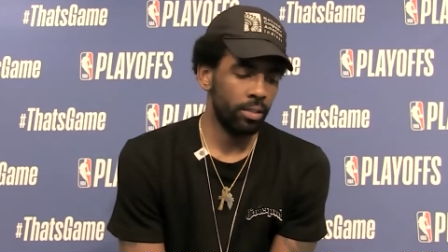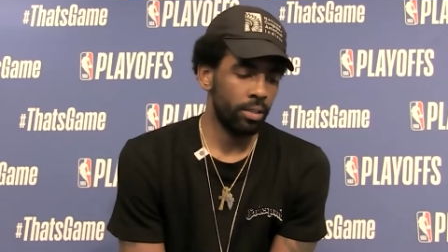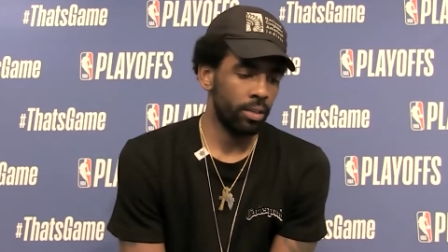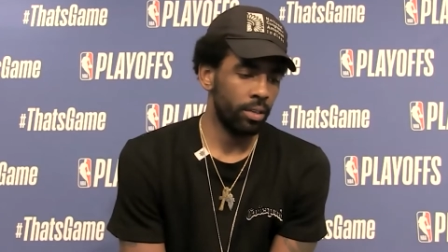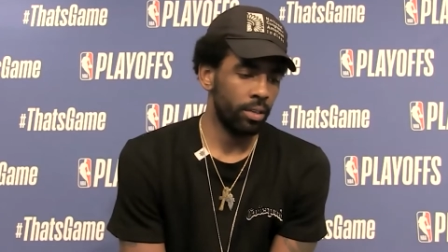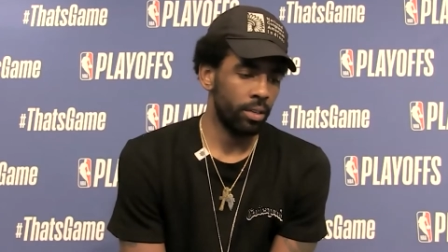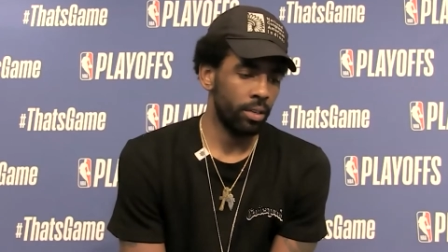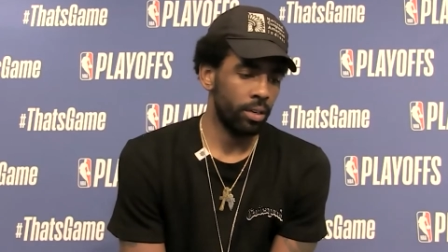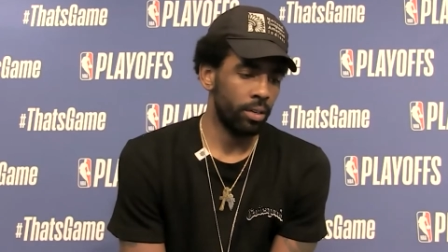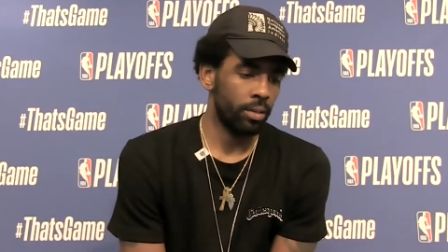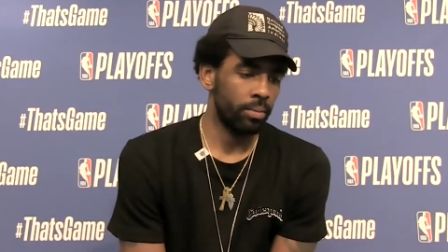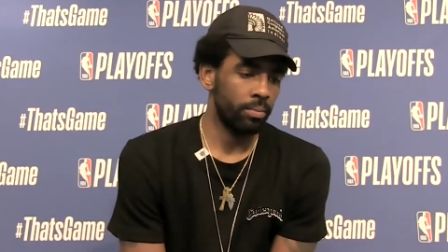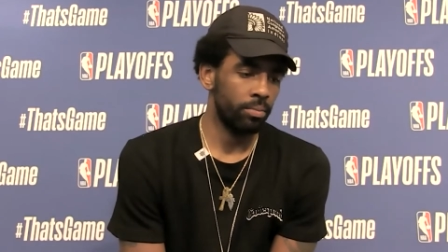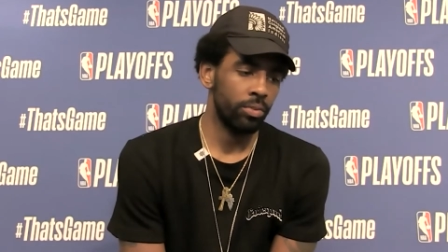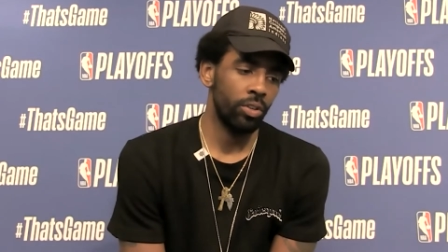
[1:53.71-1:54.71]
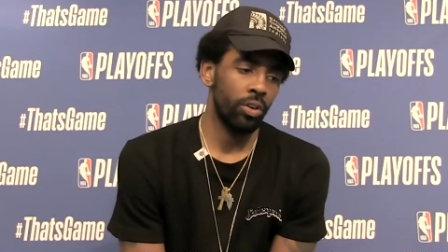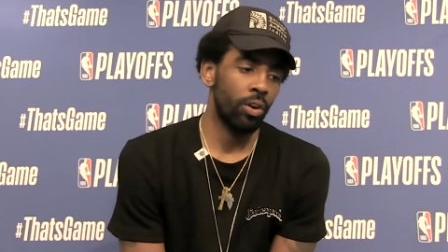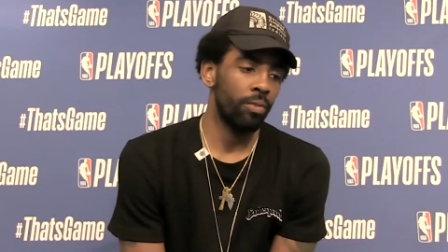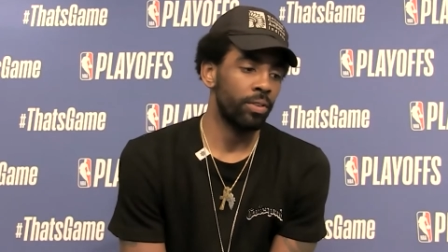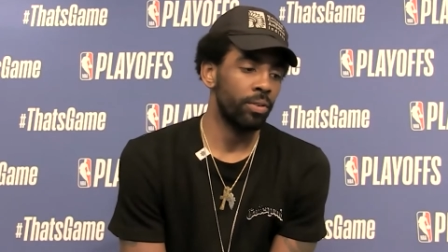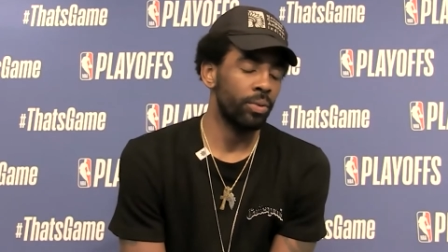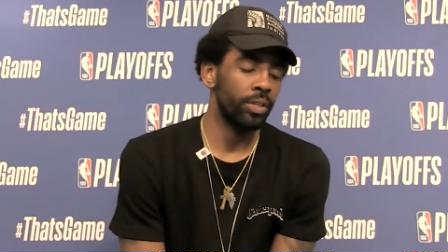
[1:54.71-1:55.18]
And, you know,
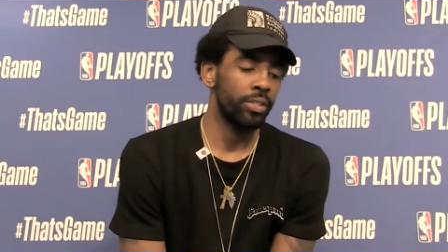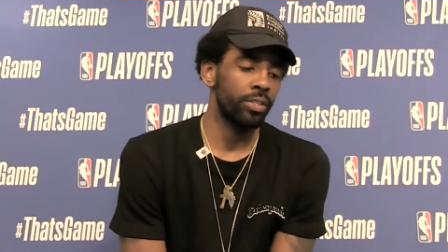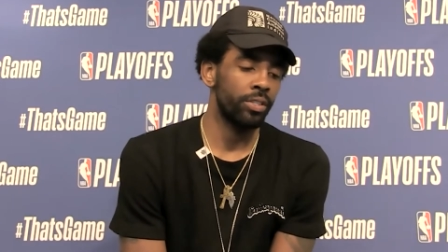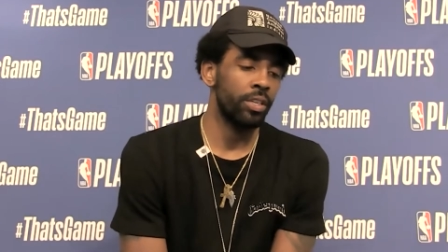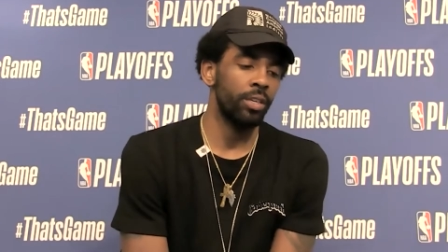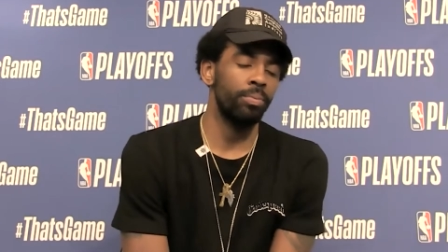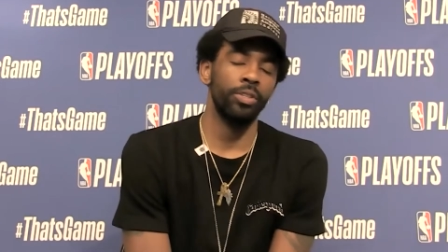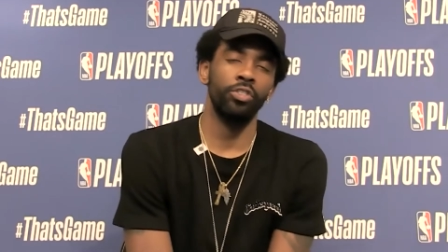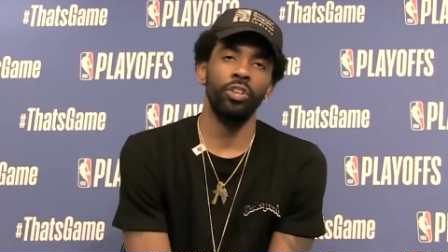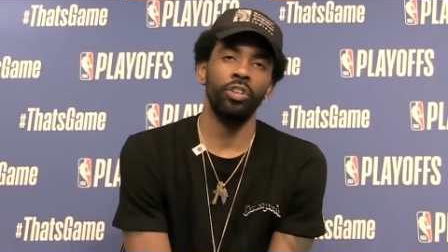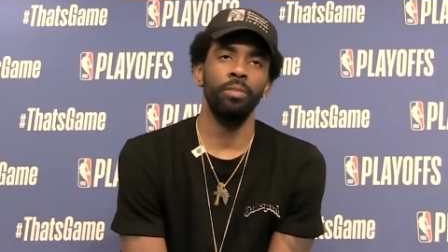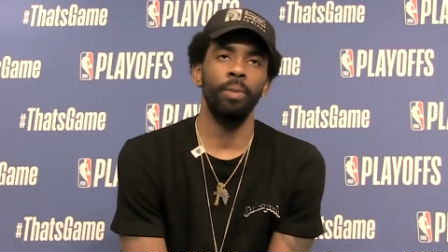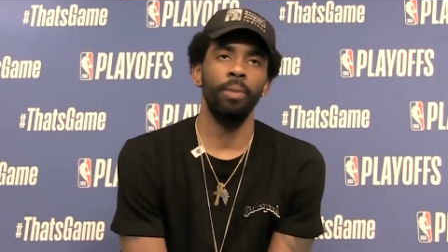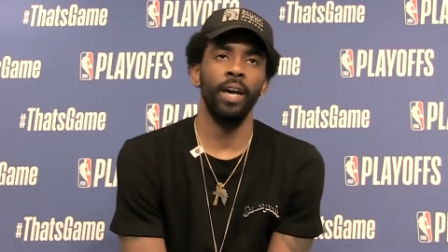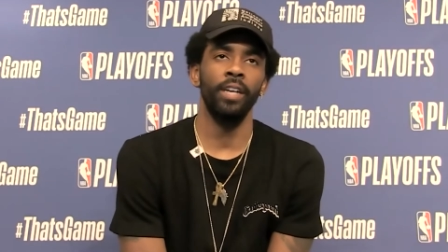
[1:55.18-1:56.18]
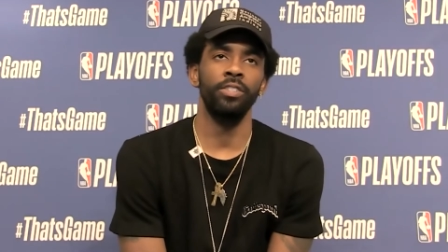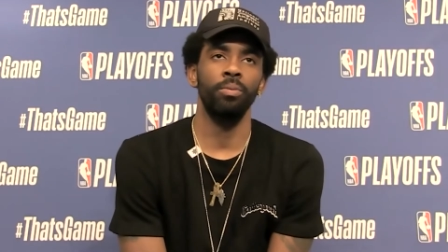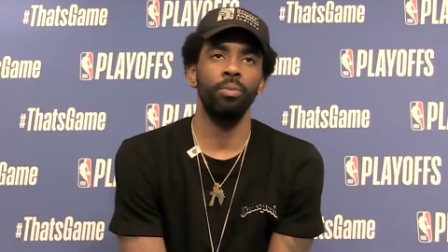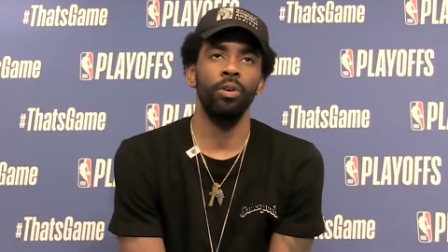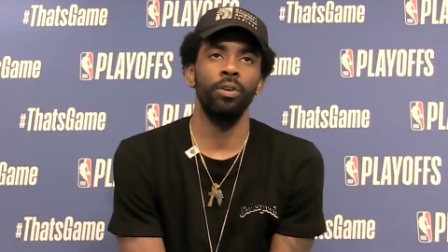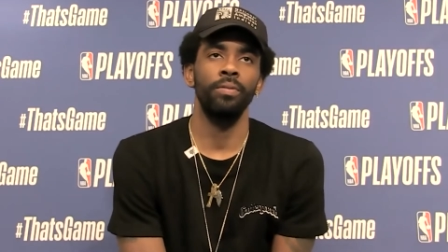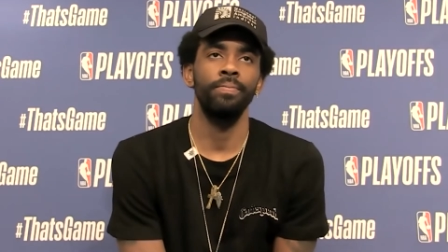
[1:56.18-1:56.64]
hopefully we can just keep it strictly
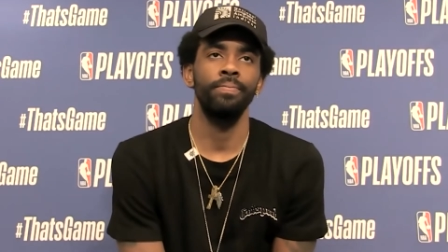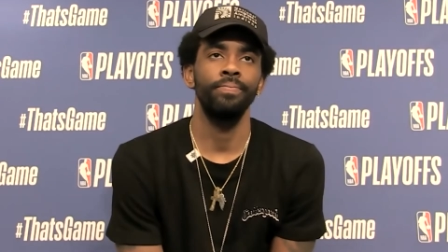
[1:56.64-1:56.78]
basketball.